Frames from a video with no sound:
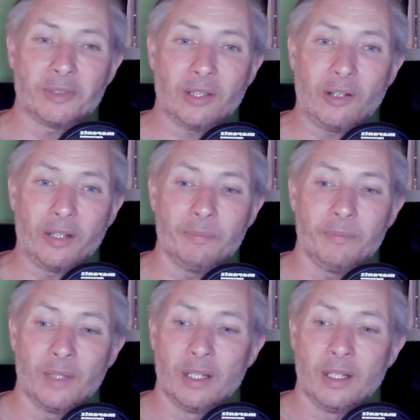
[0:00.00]
you're going to be
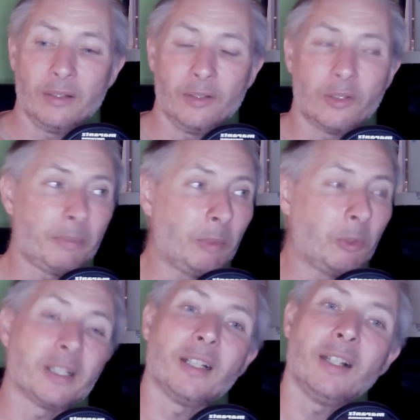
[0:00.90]
one of the lucky
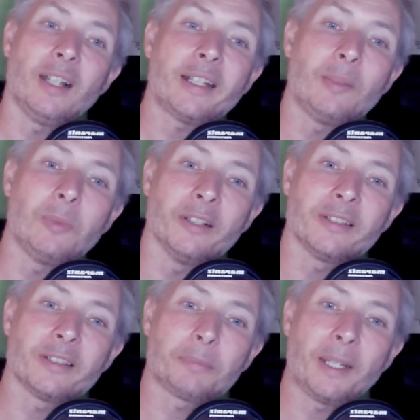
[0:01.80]
ones that's paying
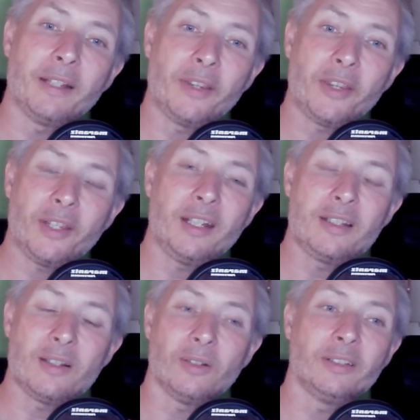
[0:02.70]
$30 every
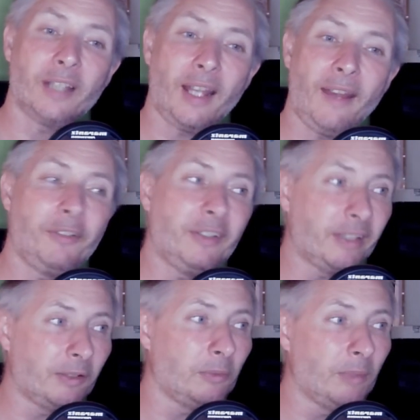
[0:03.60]
single month
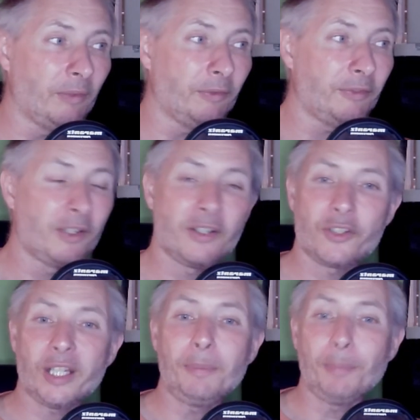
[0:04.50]
cheaper
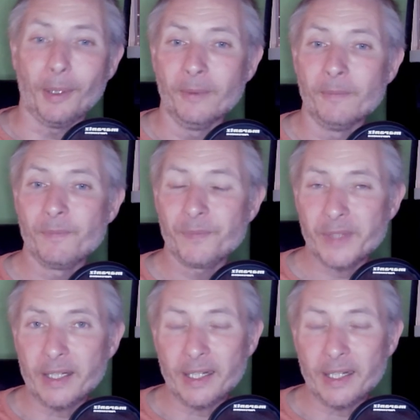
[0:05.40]
than anyone else.